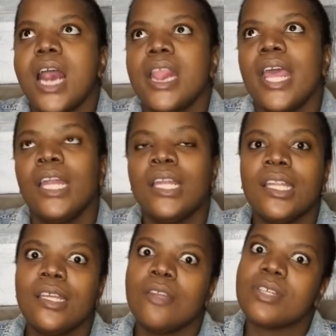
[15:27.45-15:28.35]
And
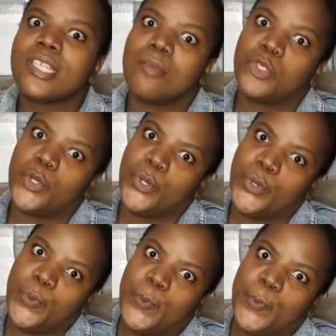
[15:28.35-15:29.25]
then it was time to go
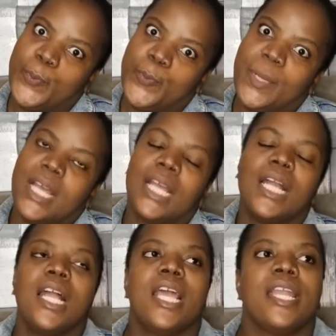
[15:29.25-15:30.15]
home.
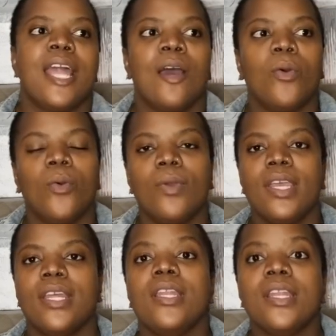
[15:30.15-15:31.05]
Now,
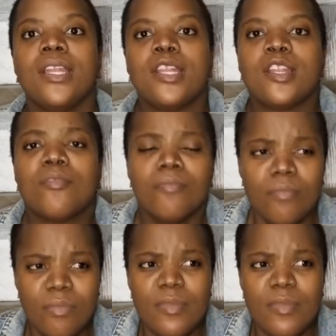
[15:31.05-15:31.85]
in